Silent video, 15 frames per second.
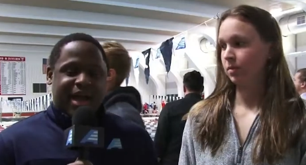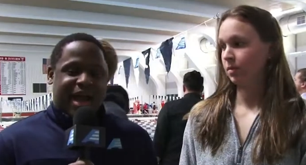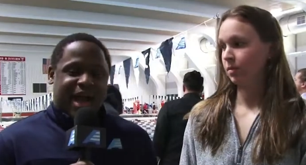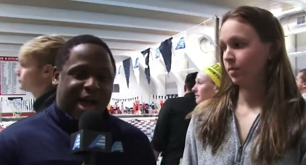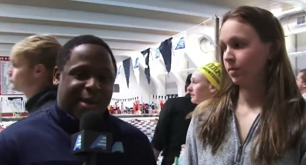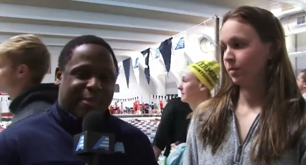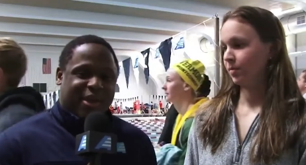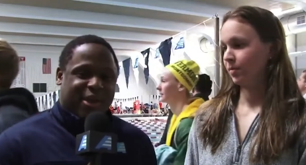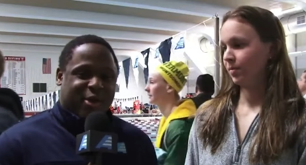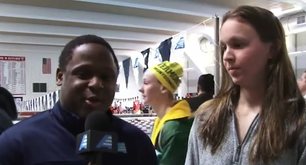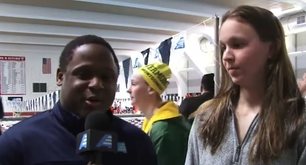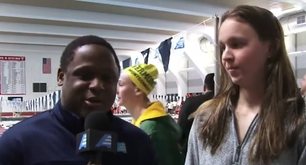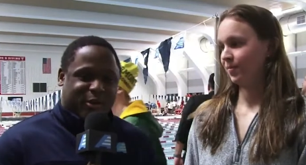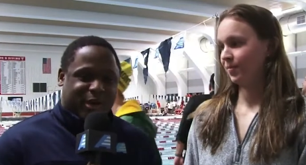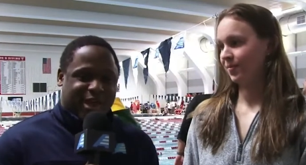Speaker 1: I'm here
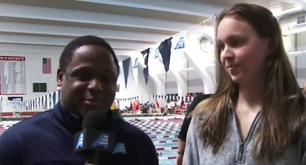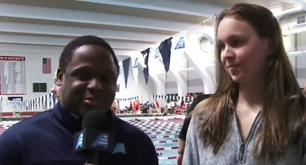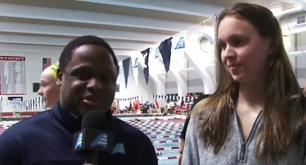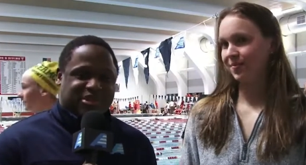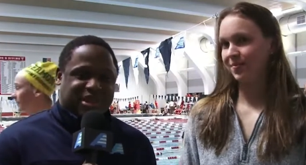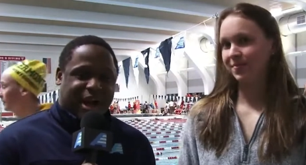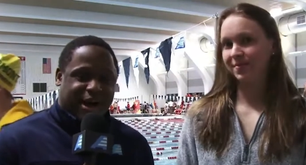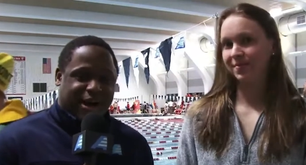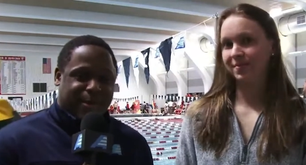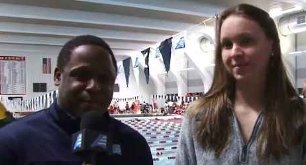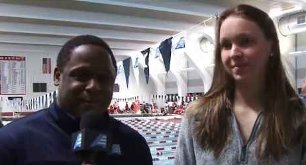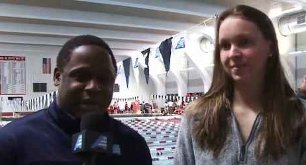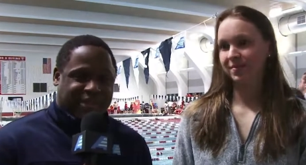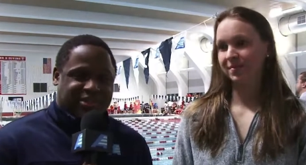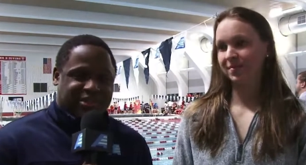with New Hampshire's Anna
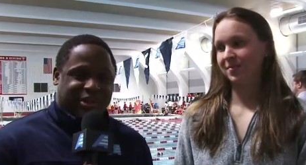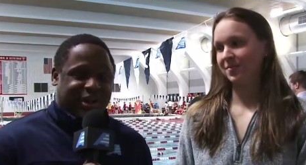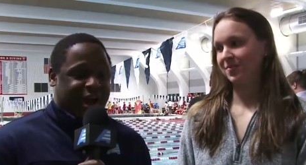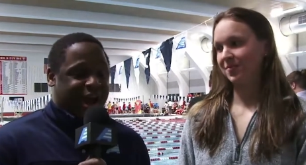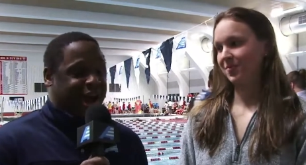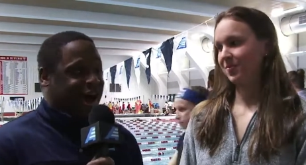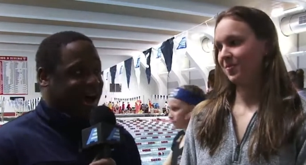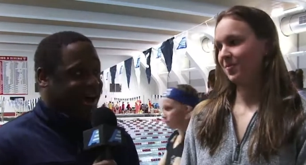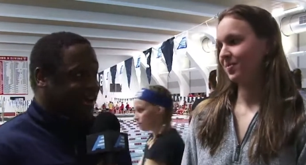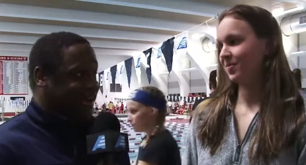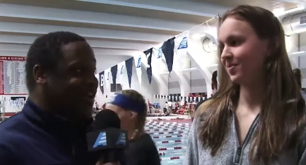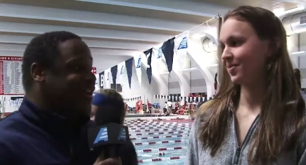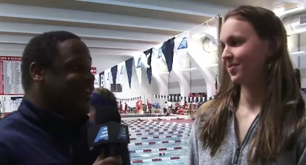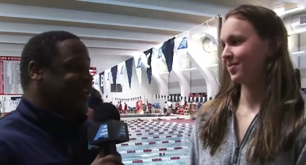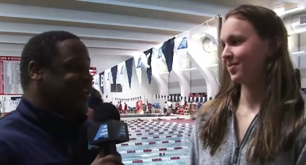Metzler. Anna,
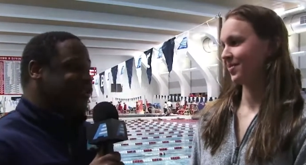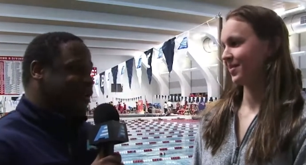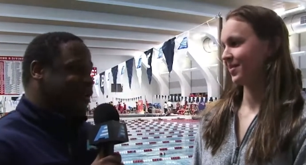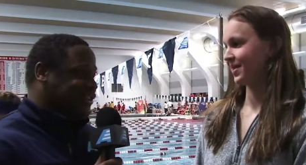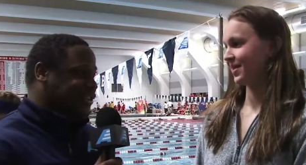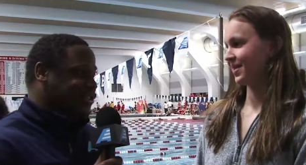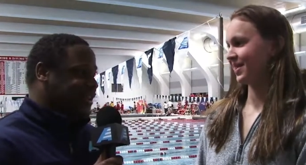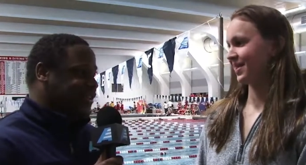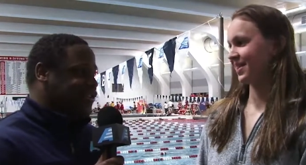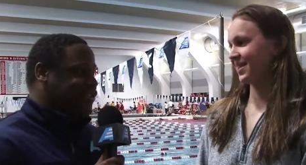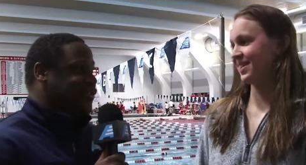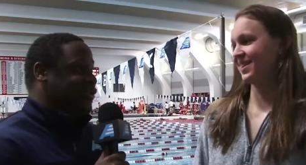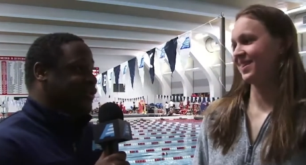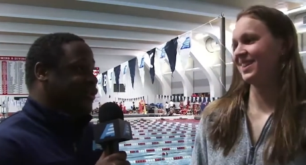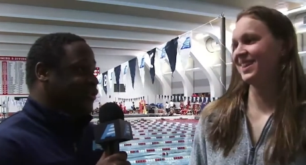
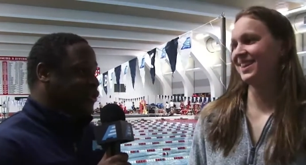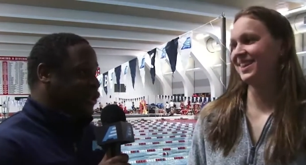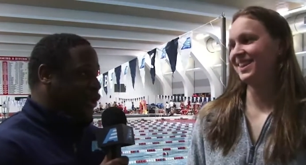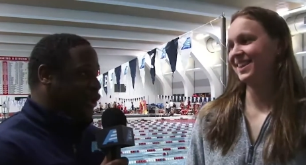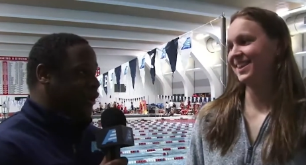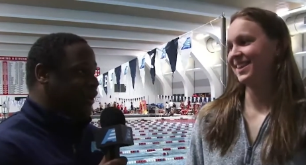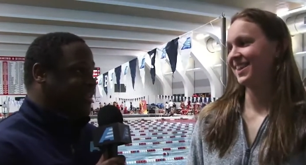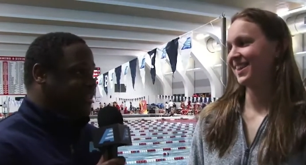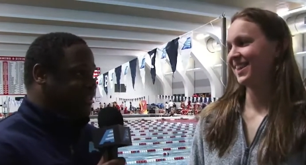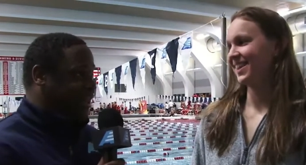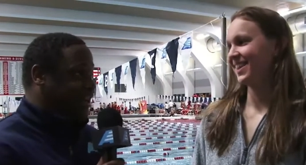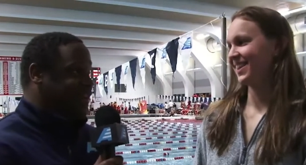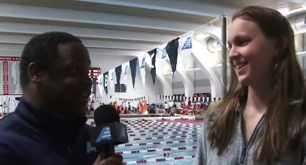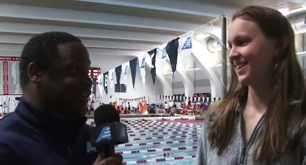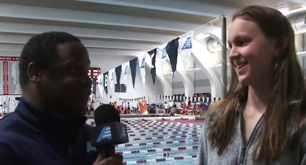congratulations on your third
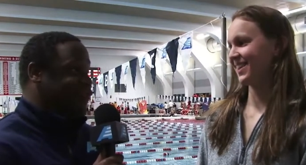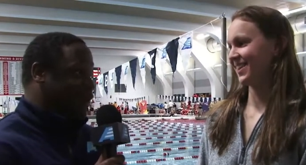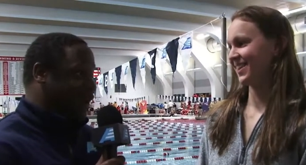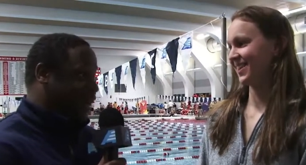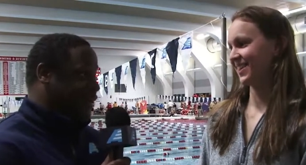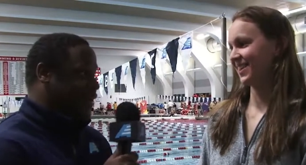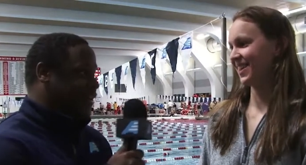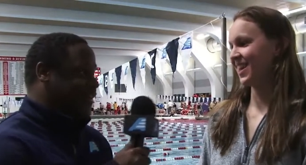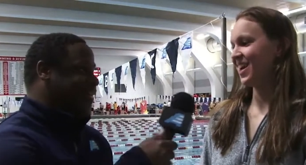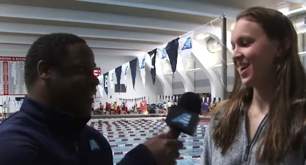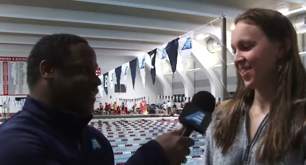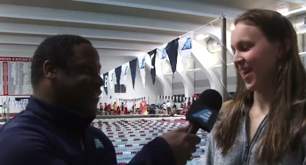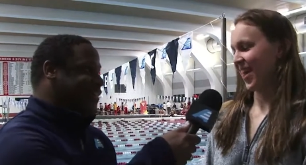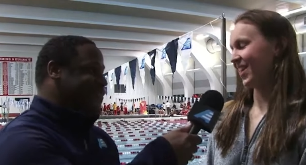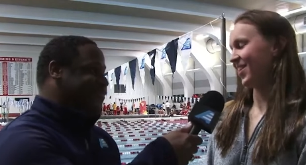consecutive record.
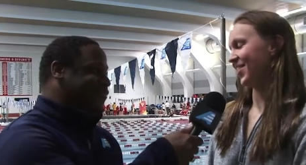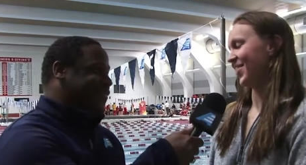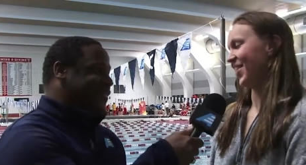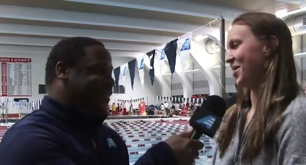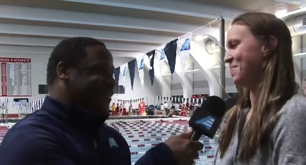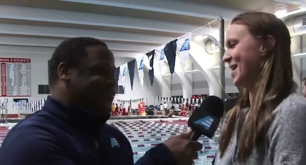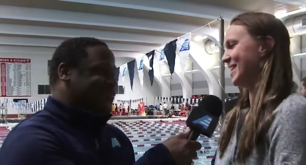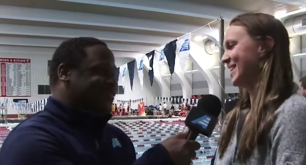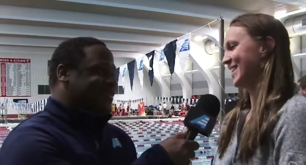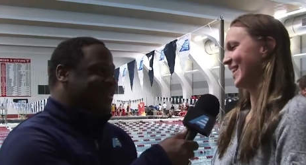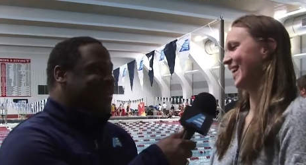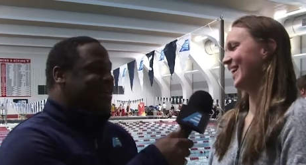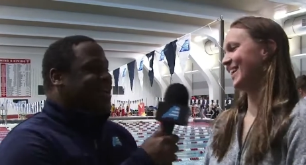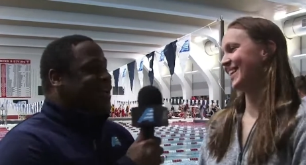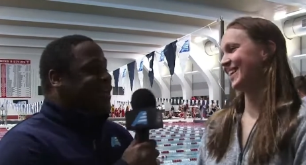
Speaker 2: Thank you very much.
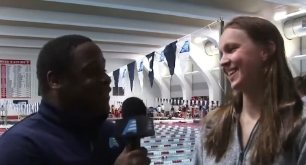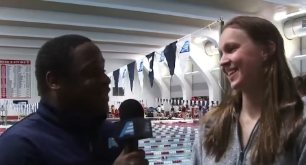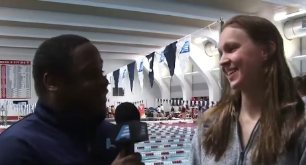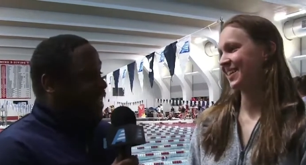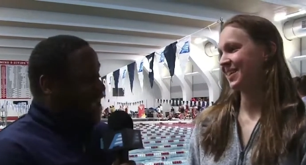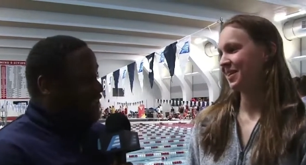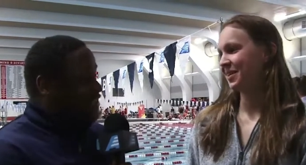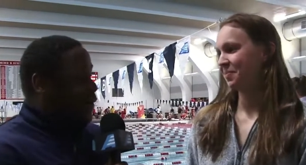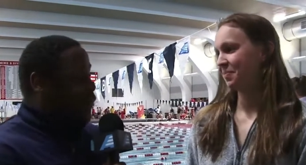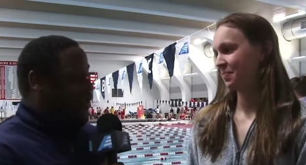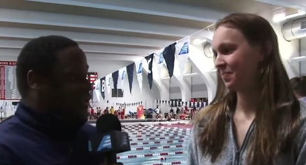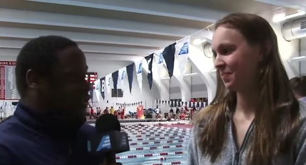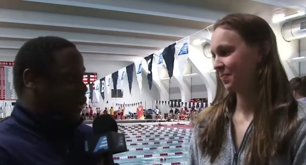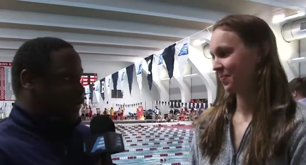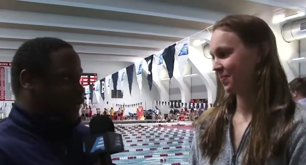
Speaker 1: Last time we
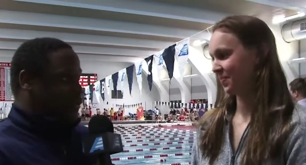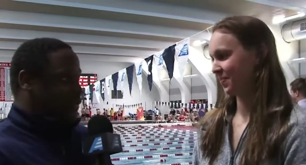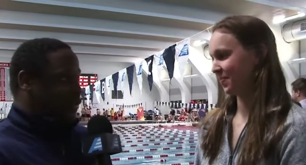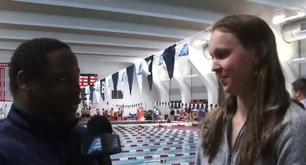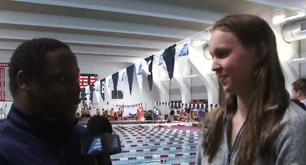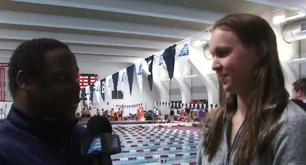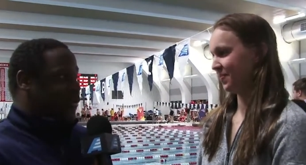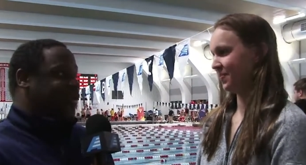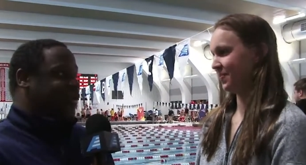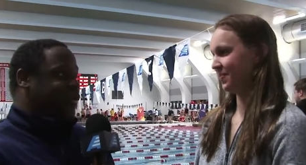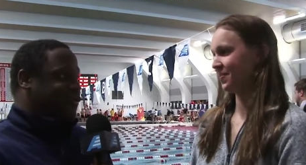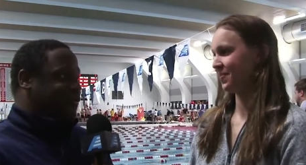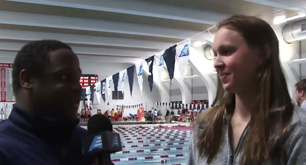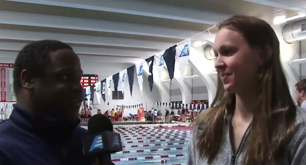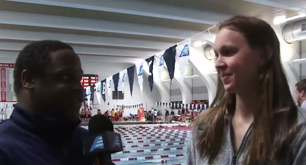talked with you,
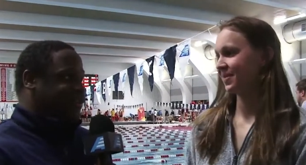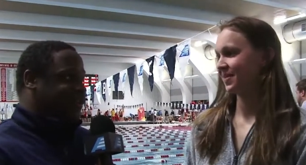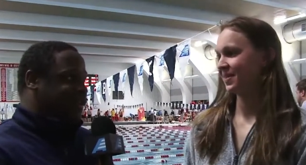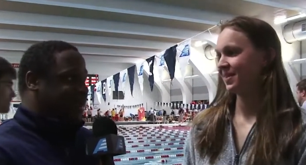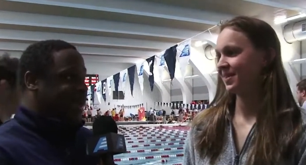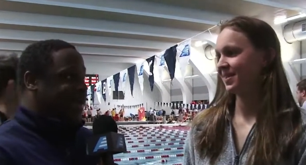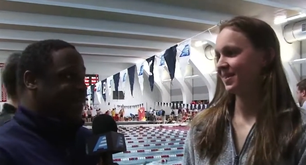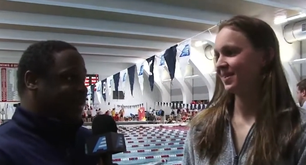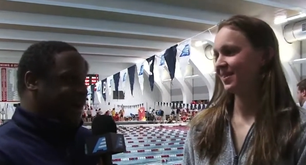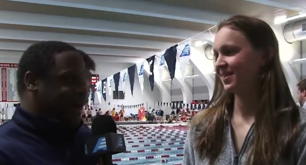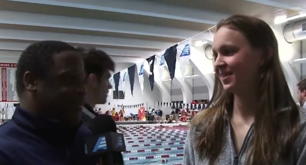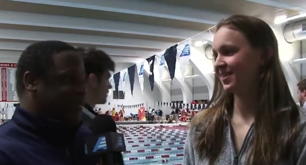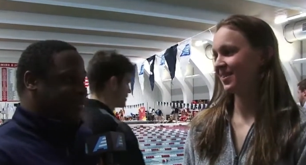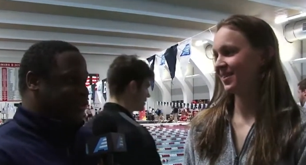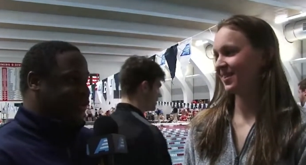you mentioned there may be an
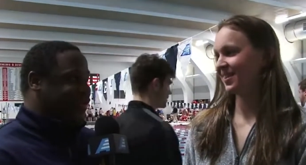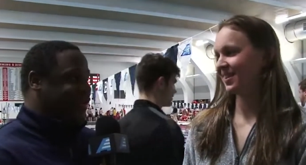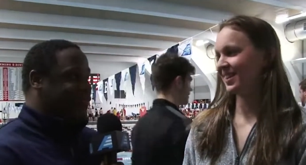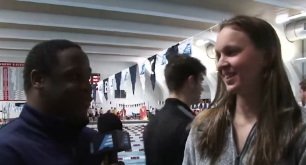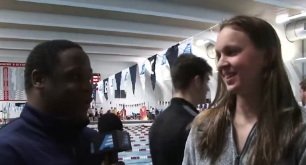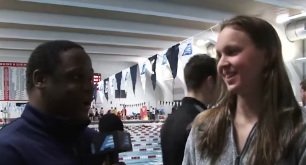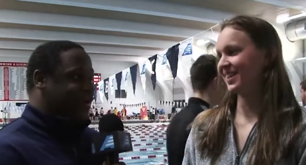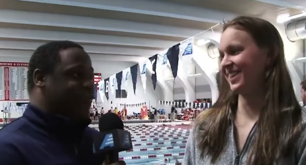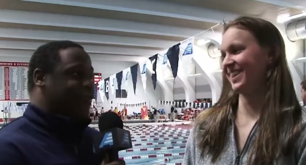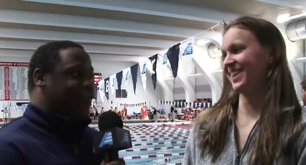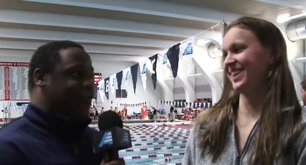opportunity to break more